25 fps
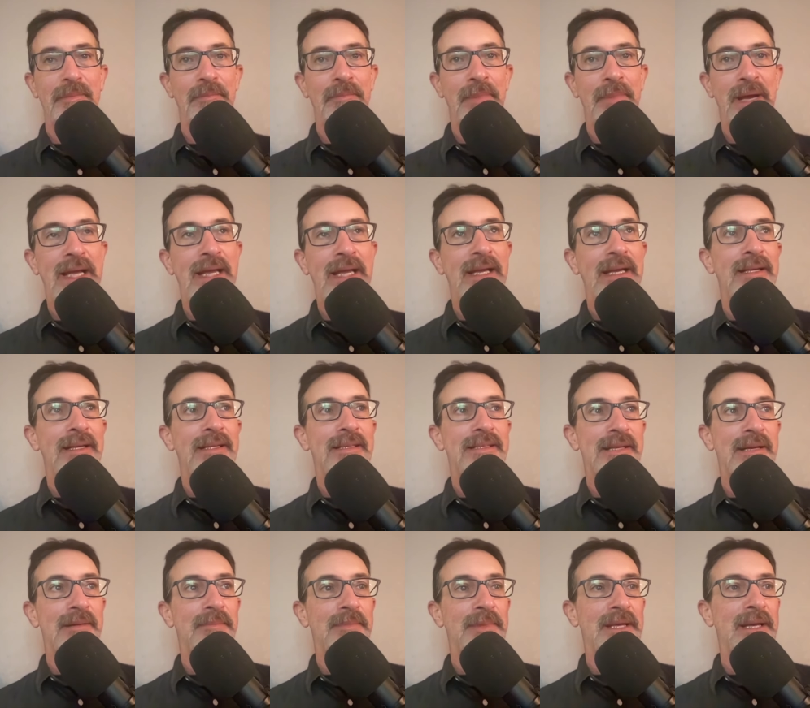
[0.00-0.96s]
making
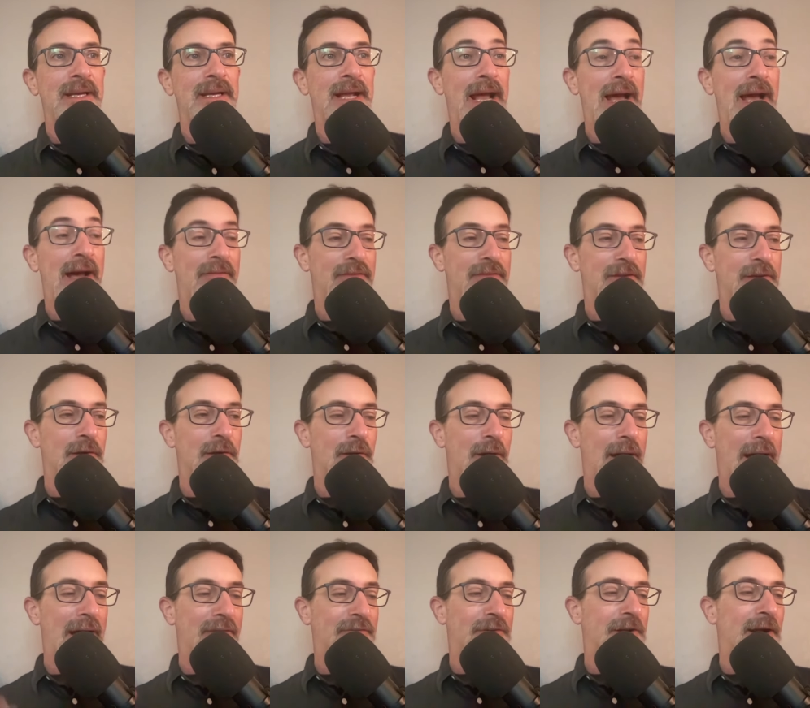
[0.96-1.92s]
something after you know
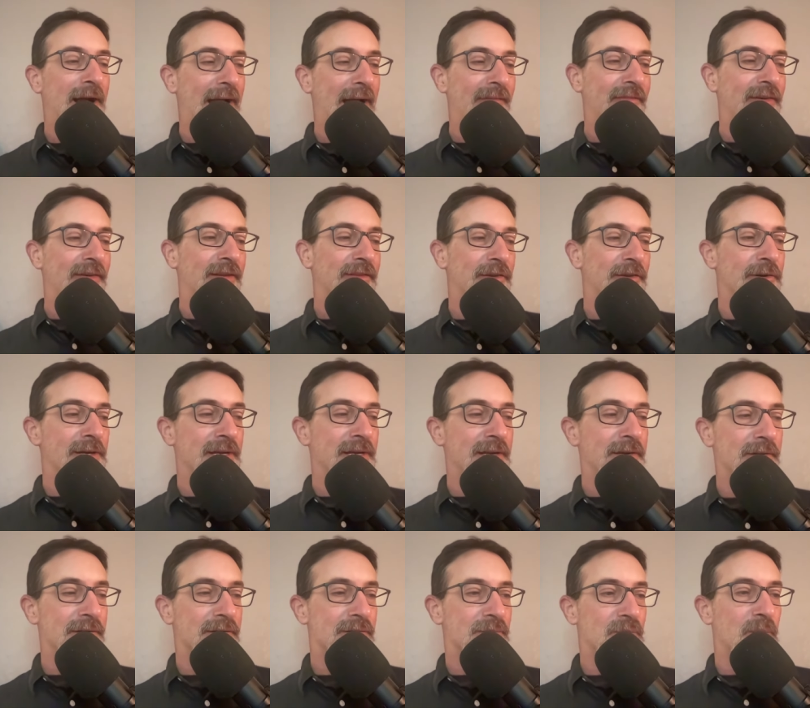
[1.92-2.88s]
after having 30
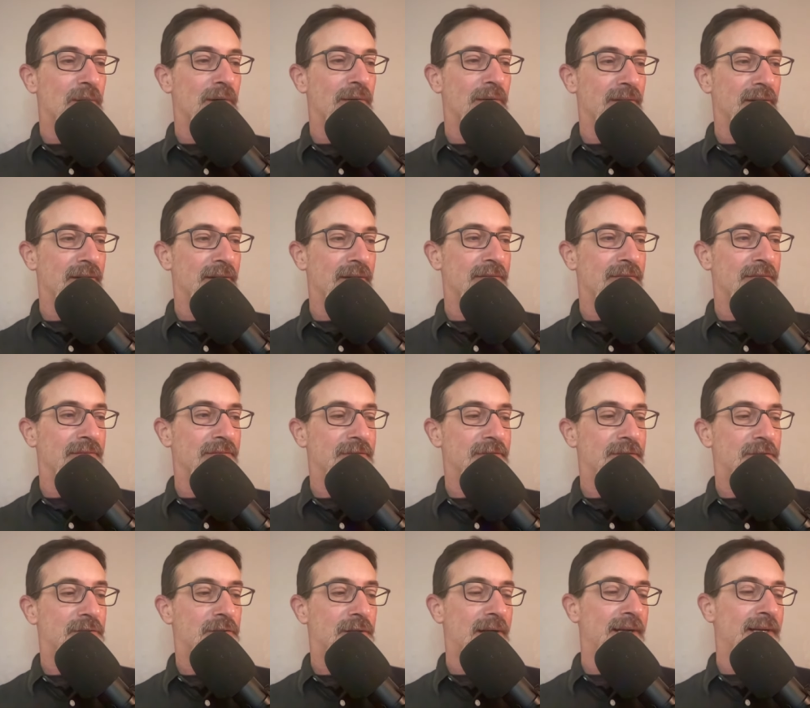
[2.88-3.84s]
years worth of
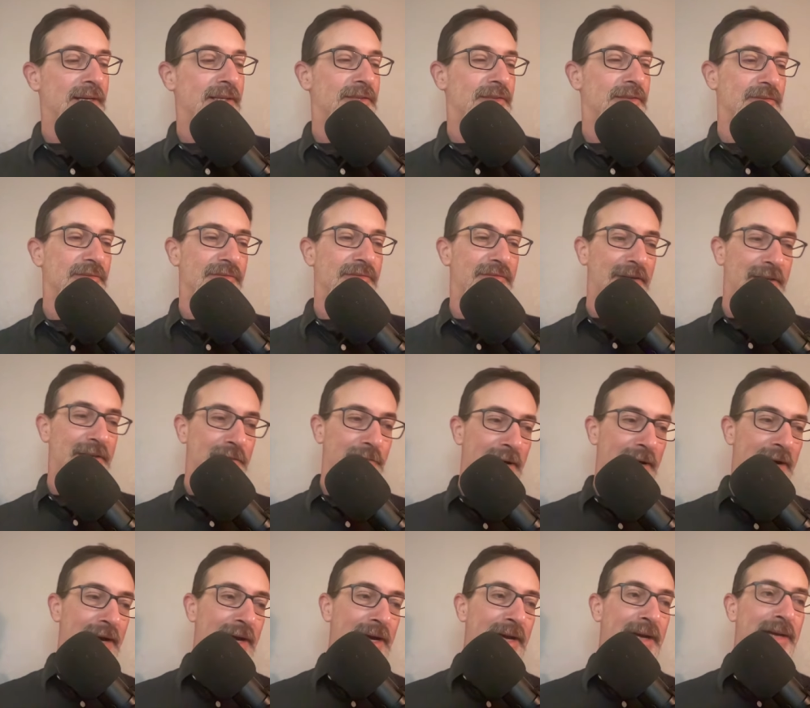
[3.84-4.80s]
trying to
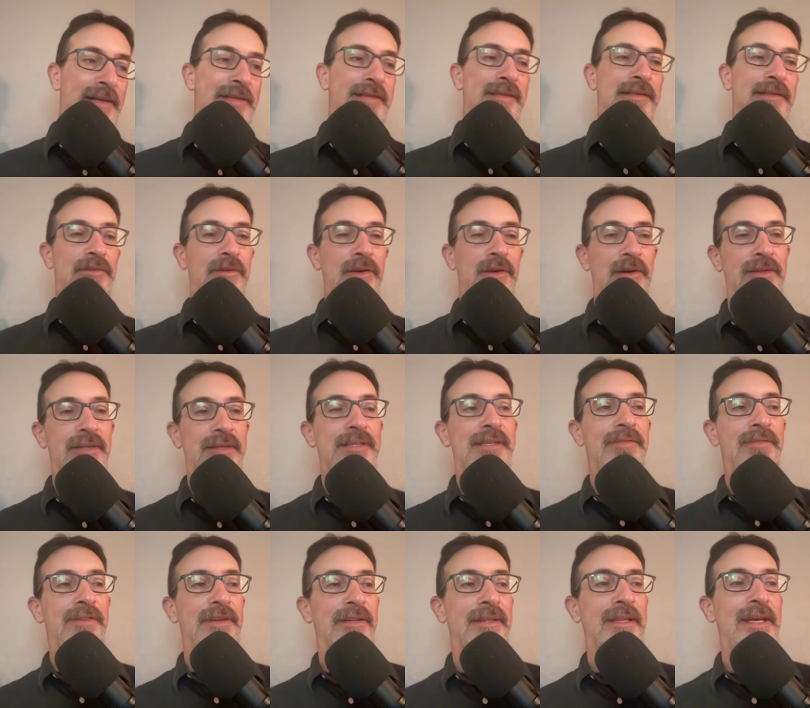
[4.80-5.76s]
fundraise and do all these
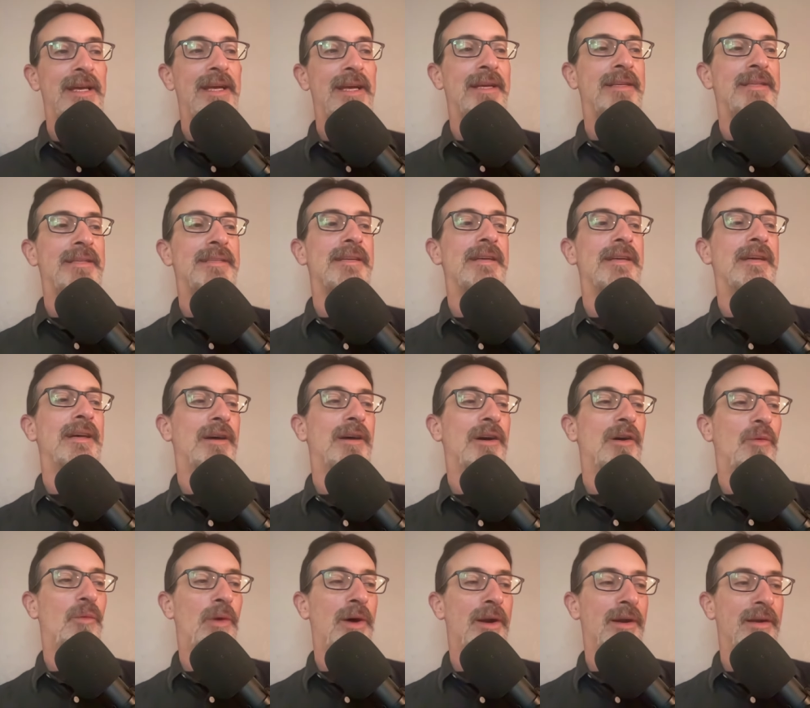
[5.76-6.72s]
different things
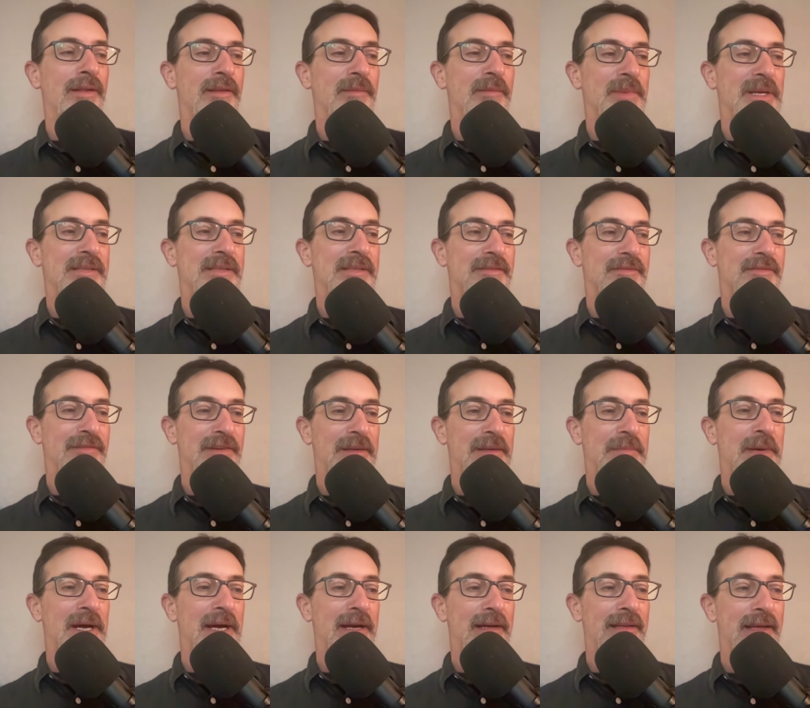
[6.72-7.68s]
one of the bits of
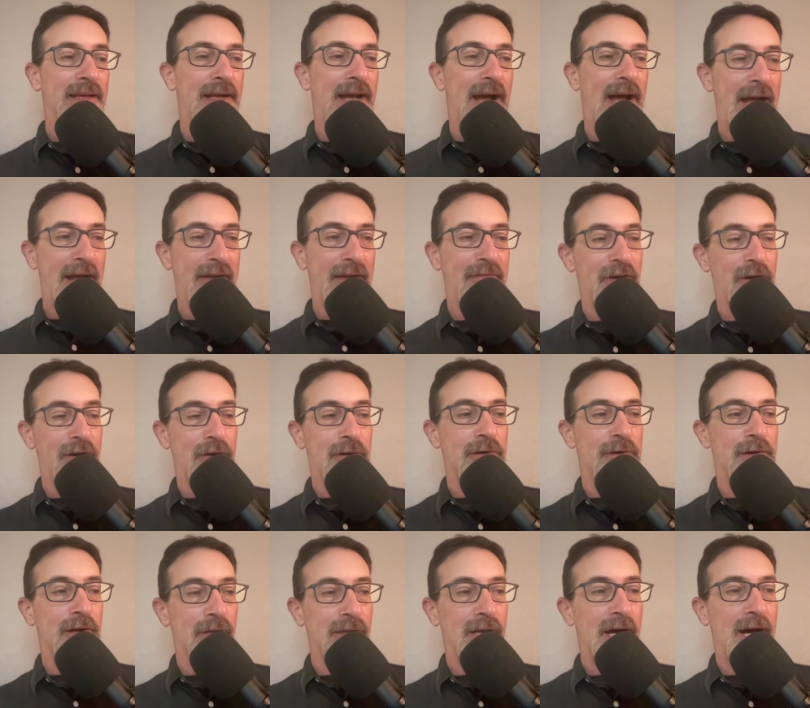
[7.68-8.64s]
feedback that i've
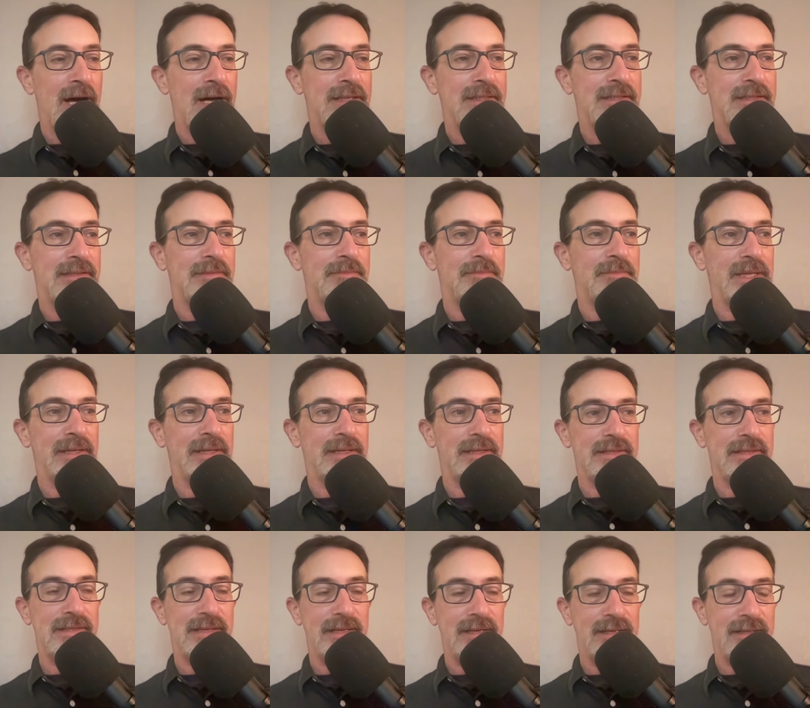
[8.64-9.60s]
heard a lot
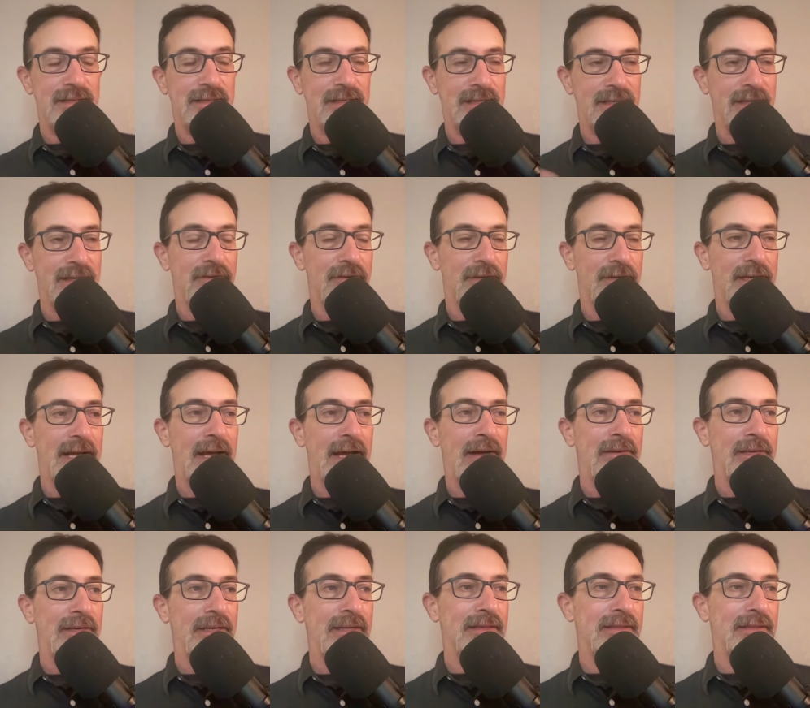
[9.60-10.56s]
because uh, you know
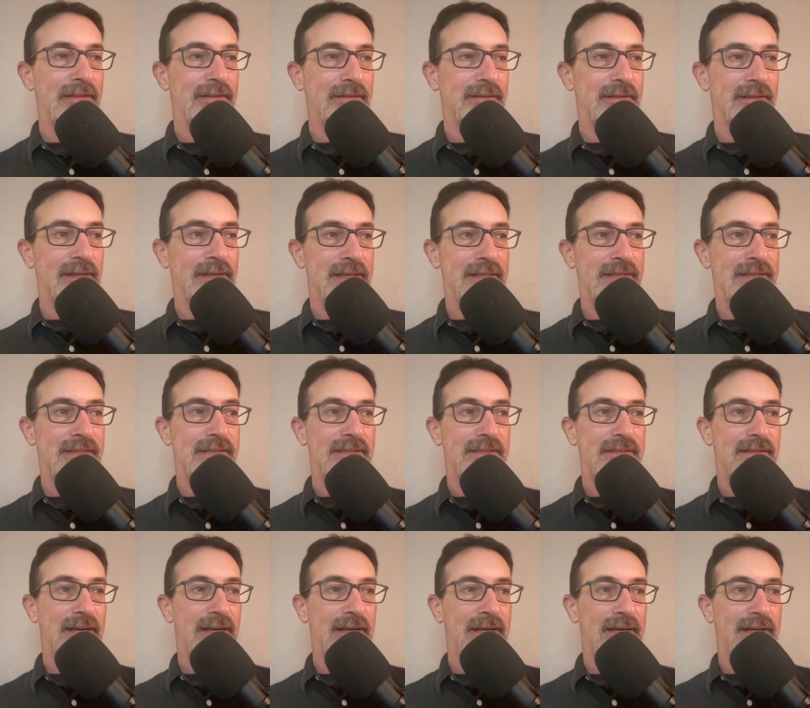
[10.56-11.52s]
Igalia
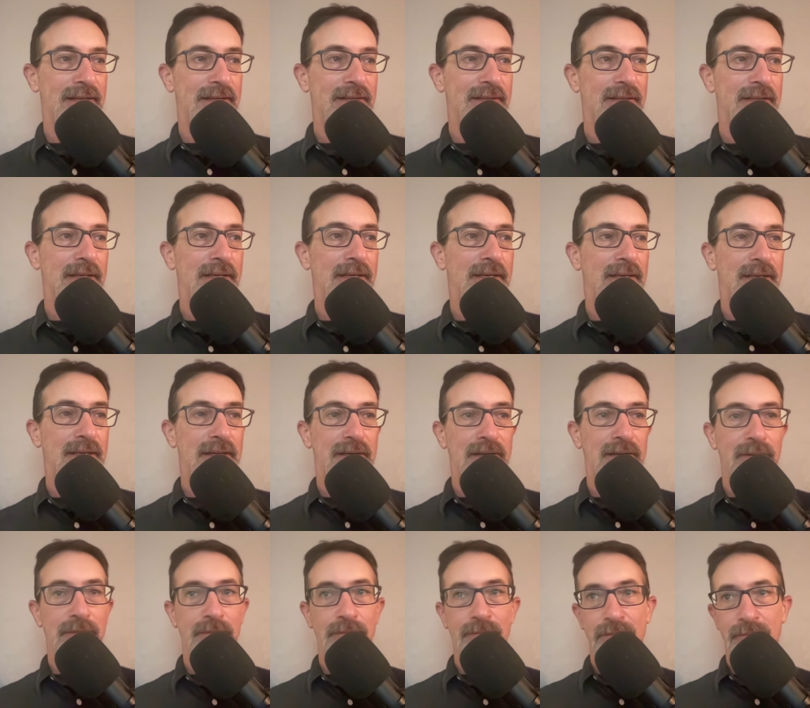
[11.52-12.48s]
does uh,
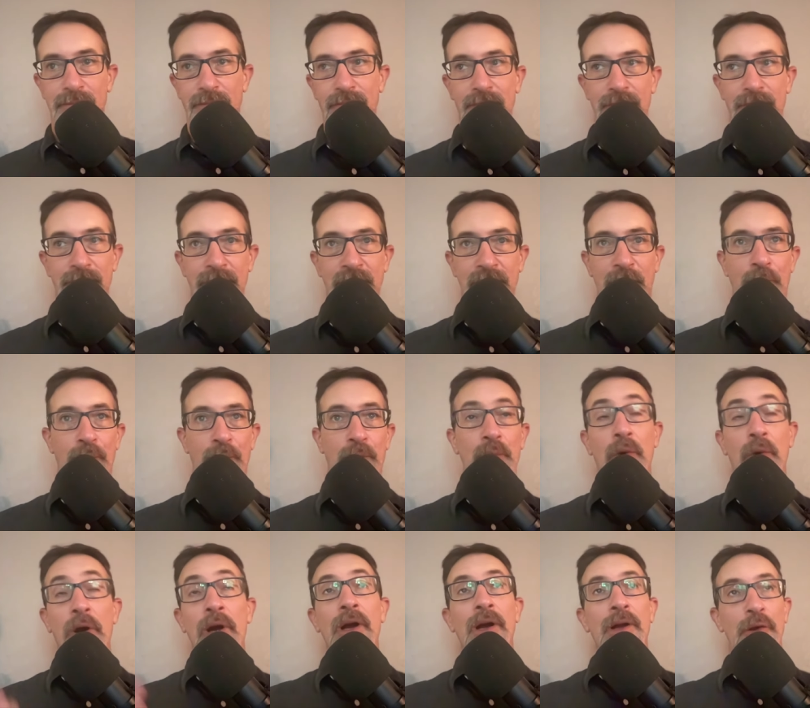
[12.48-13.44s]
you know we
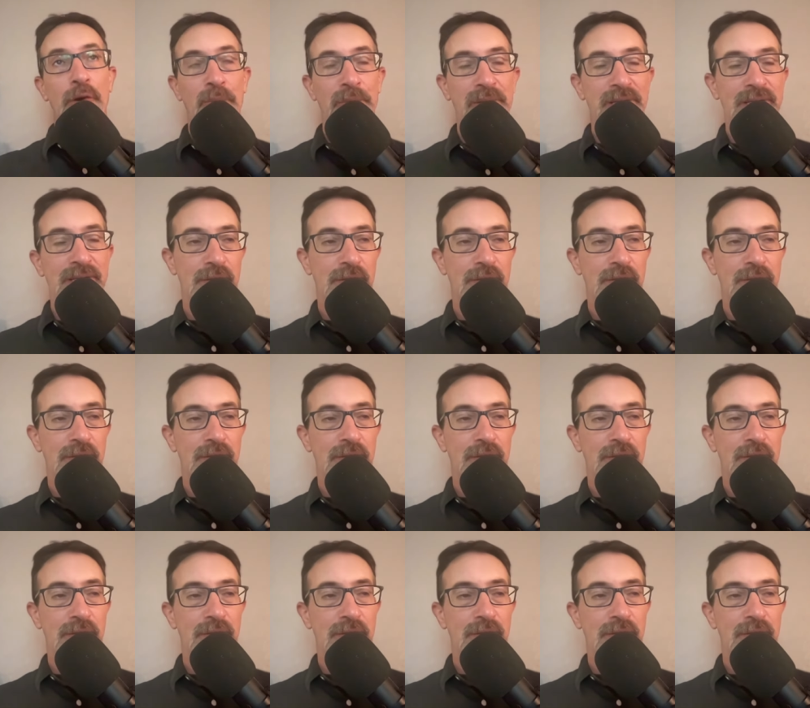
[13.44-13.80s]
work on open